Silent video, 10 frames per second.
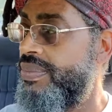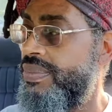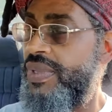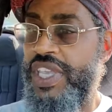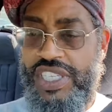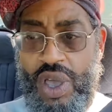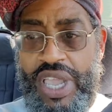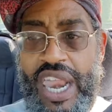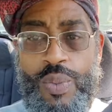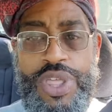It's okay
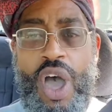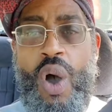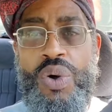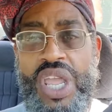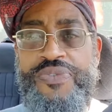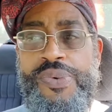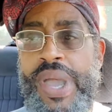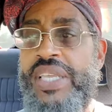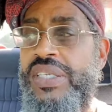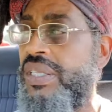to withhold
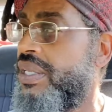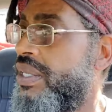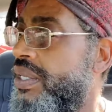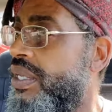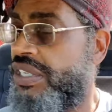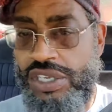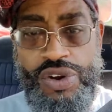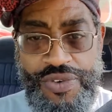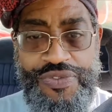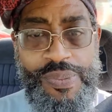information, certain
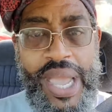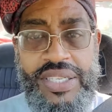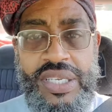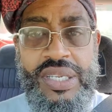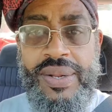information,